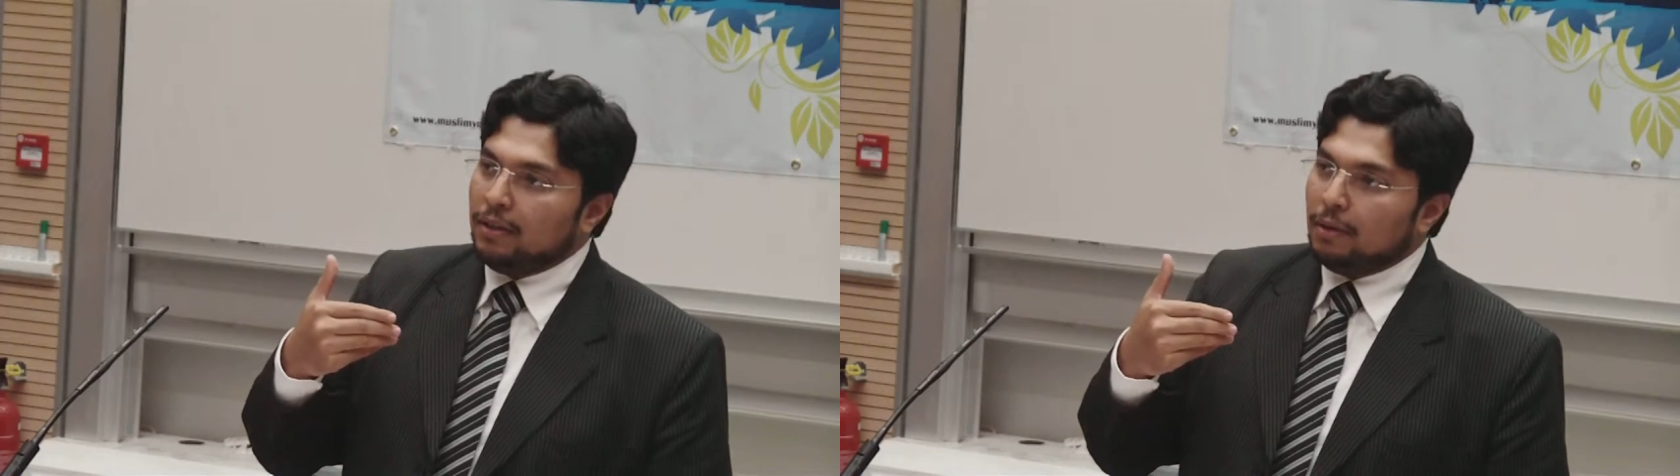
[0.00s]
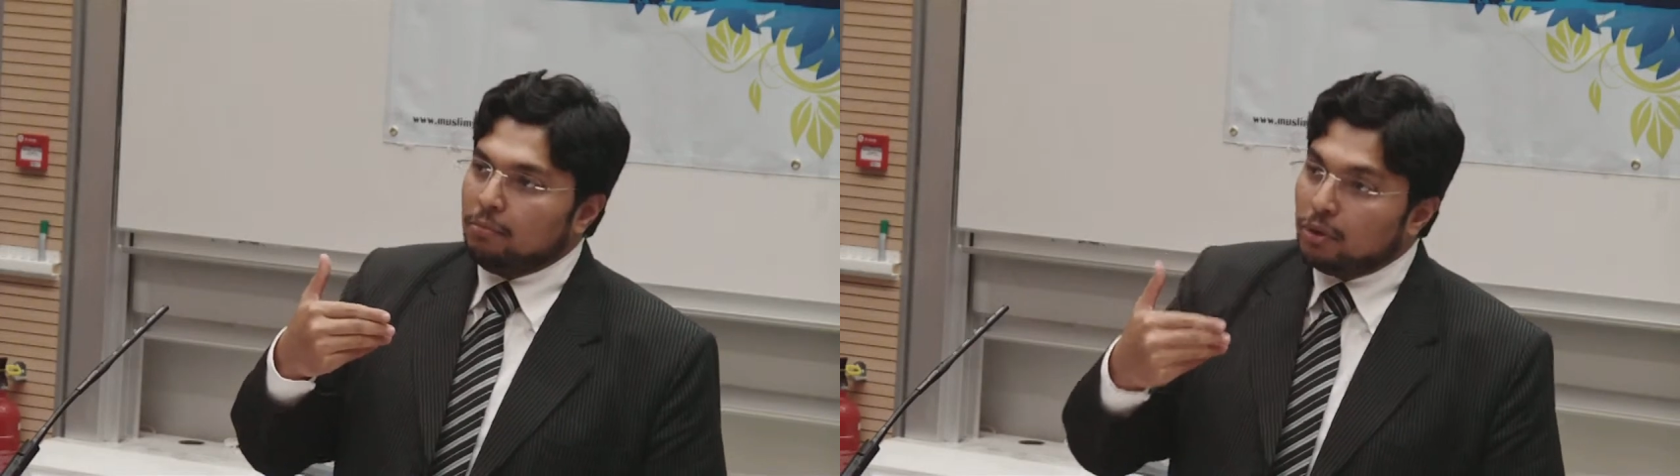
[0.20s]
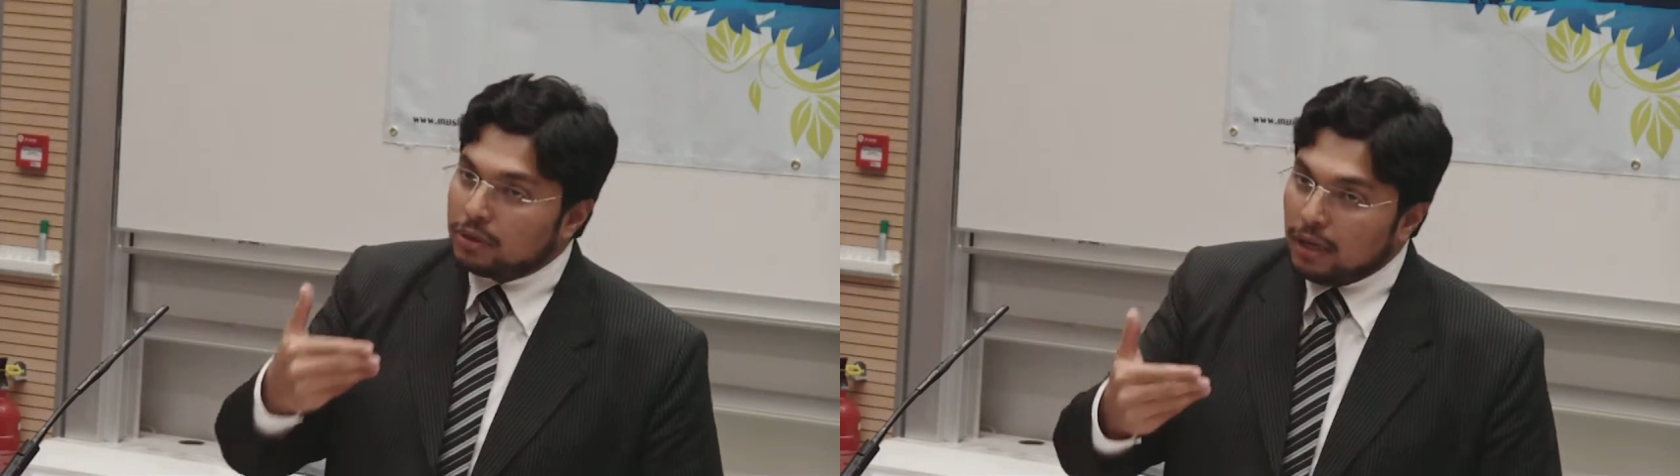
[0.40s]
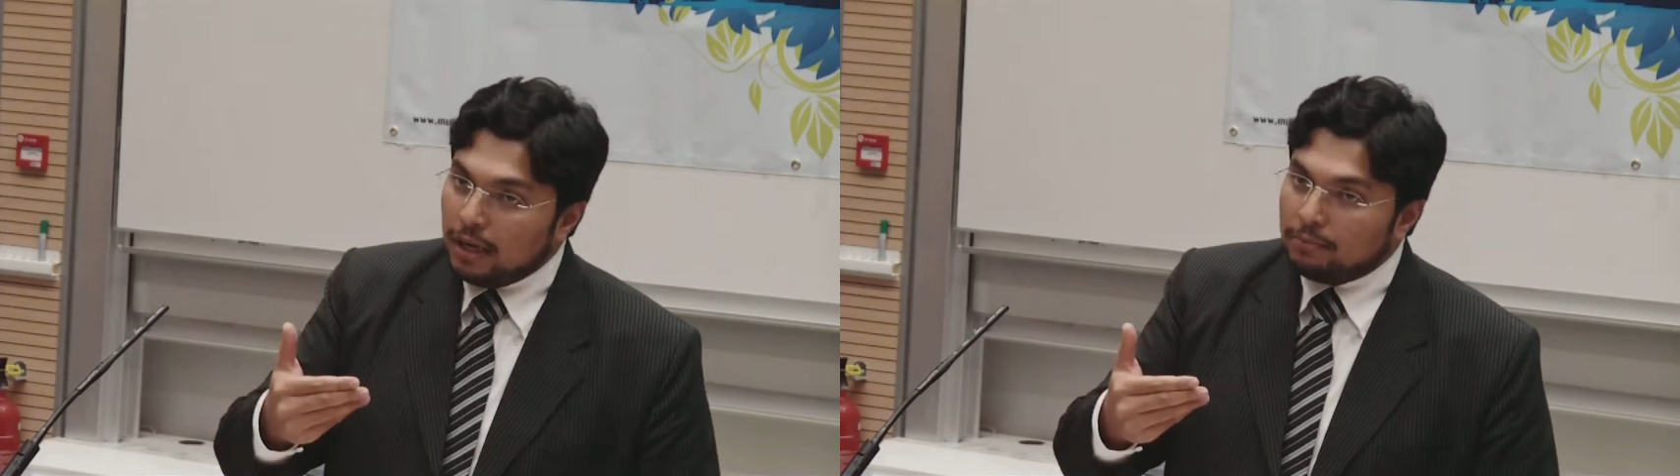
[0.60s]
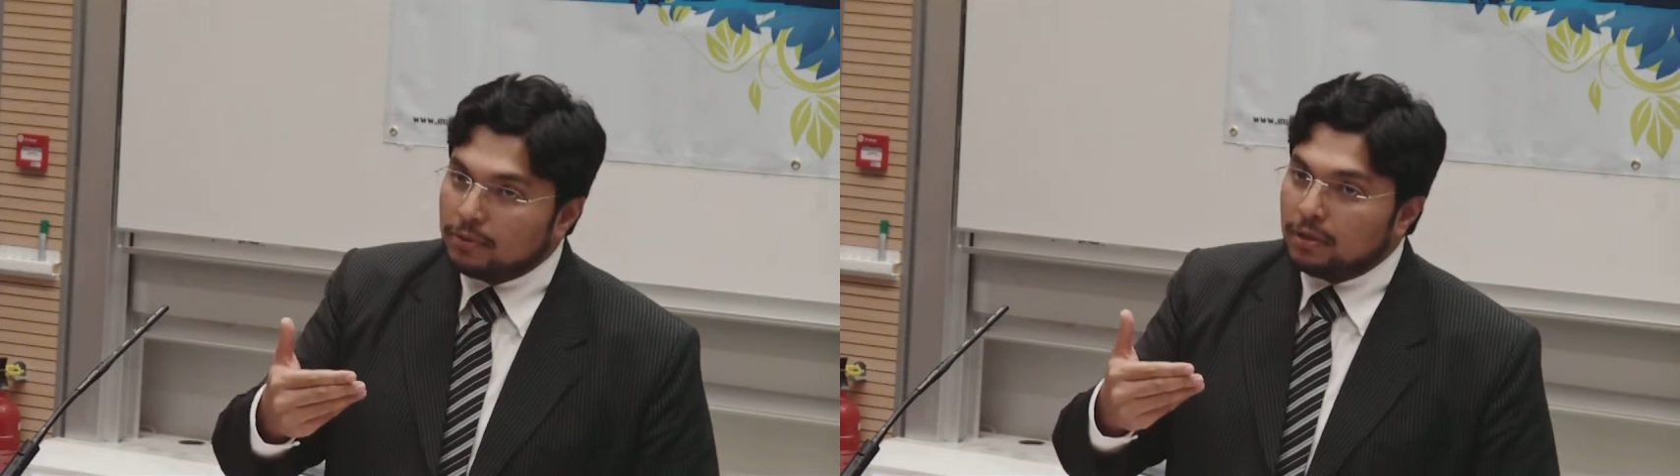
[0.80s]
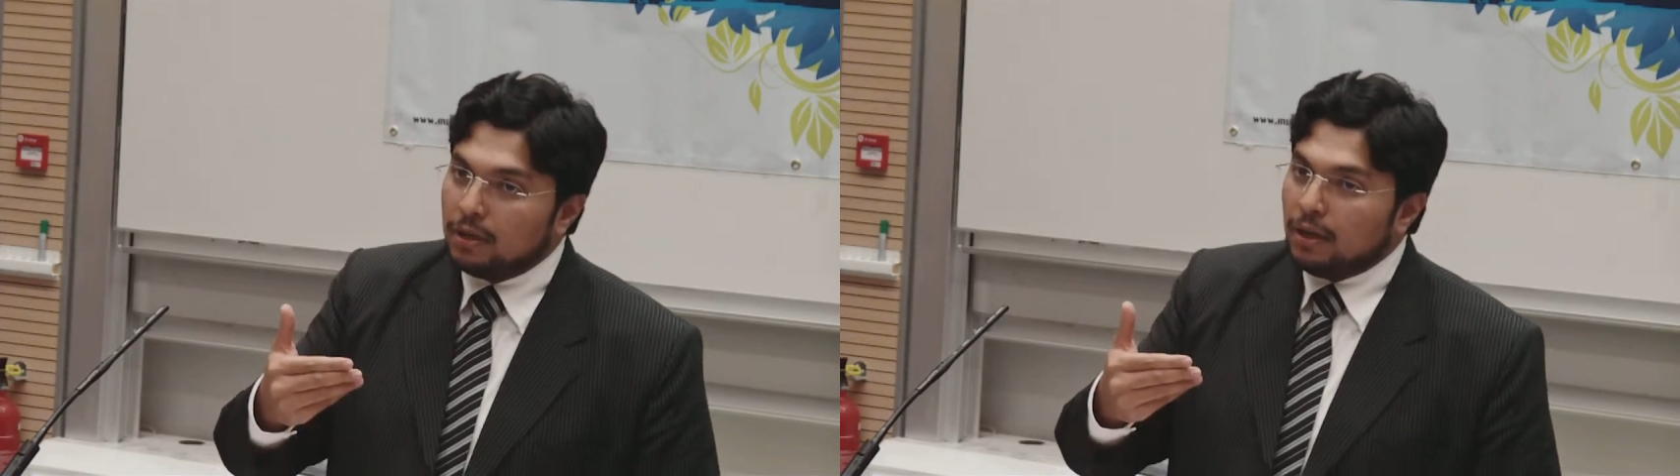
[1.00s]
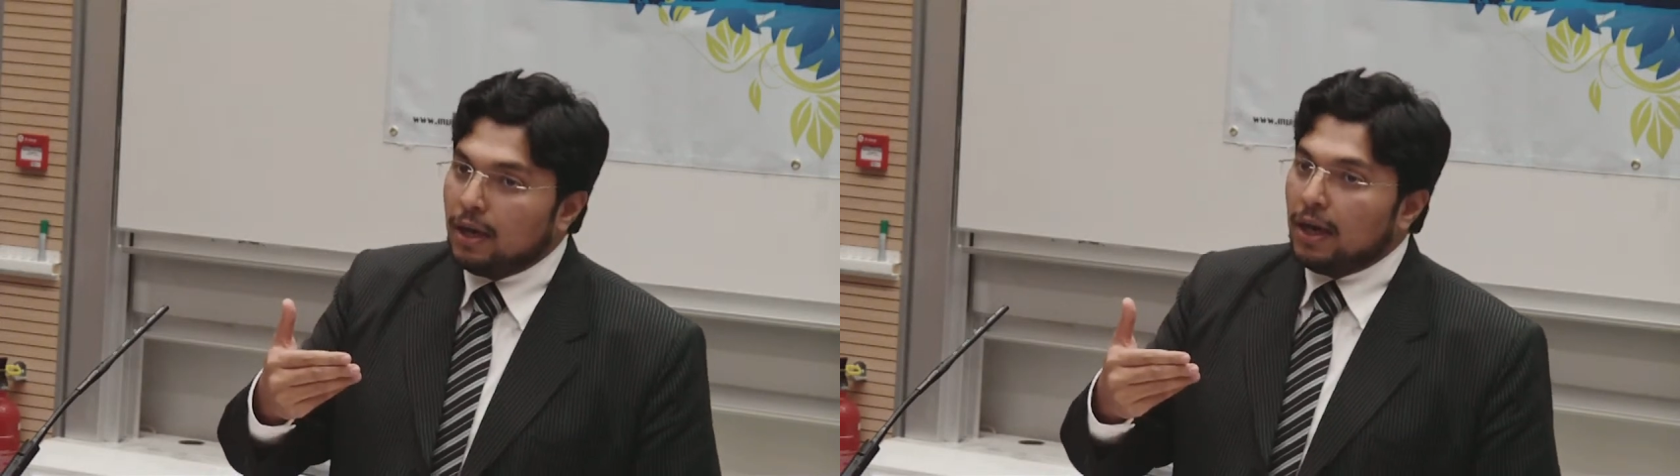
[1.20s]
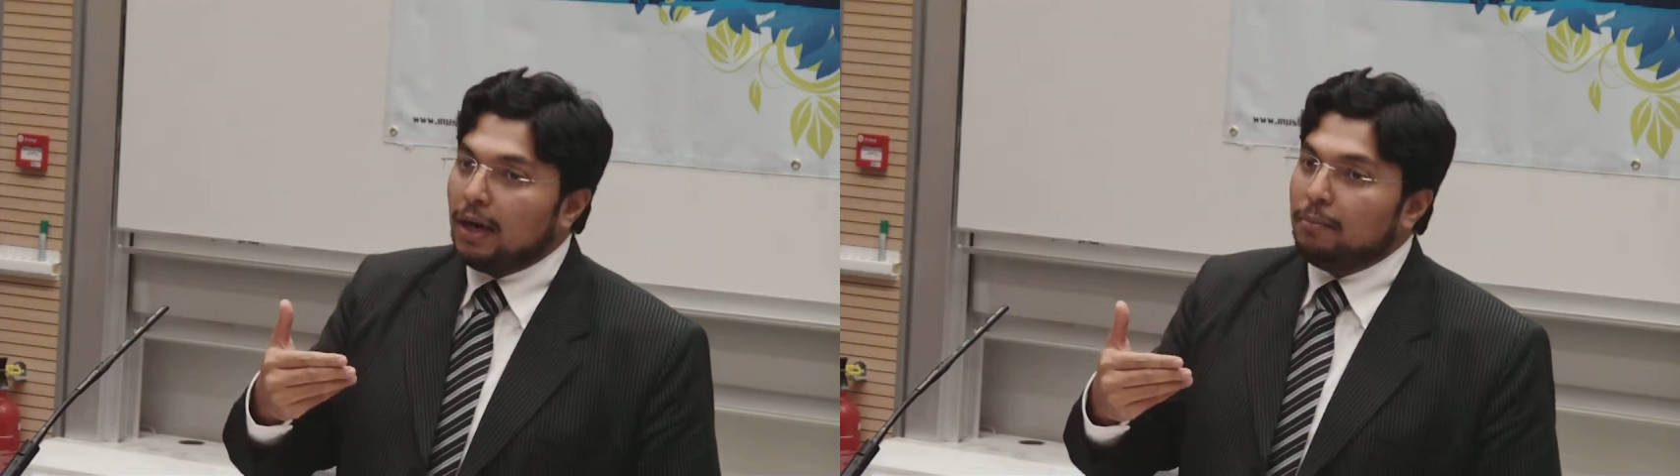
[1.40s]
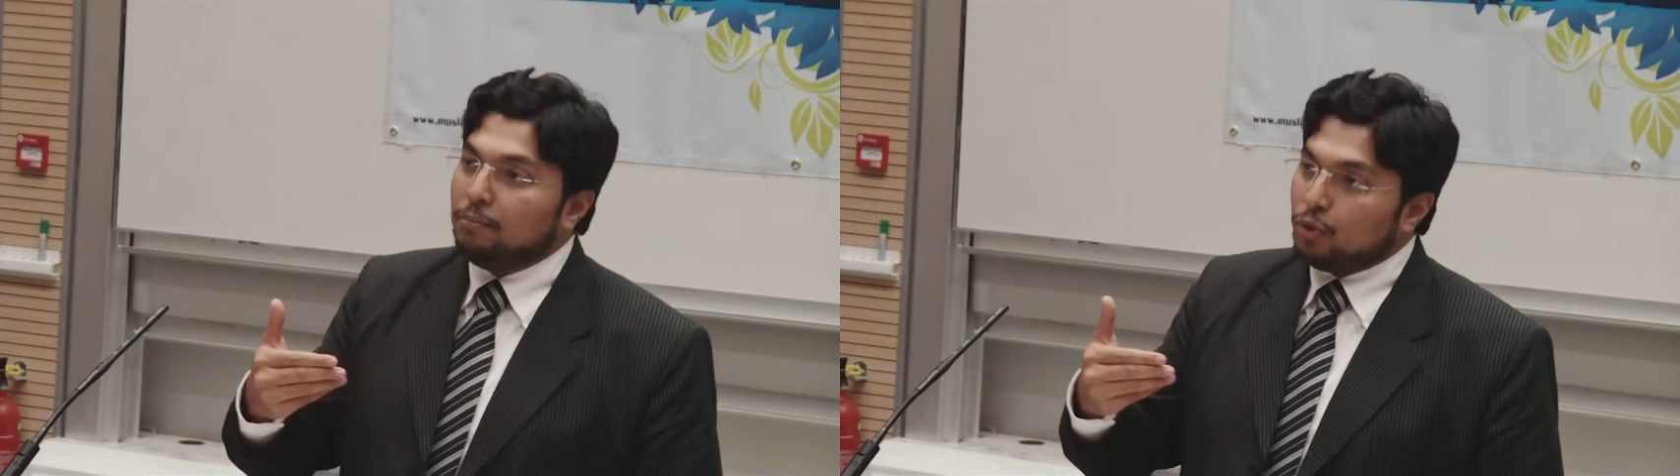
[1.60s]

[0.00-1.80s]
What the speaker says: the Muslims and